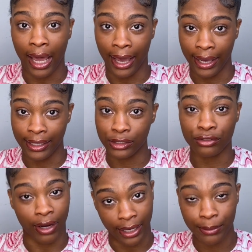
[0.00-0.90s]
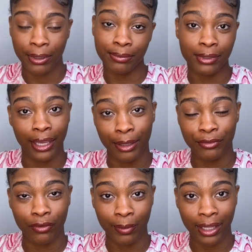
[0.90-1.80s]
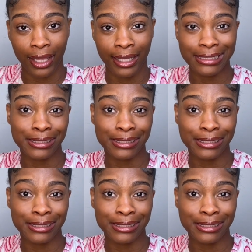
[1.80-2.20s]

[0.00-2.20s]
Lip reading: I try to prep the hair before my clients.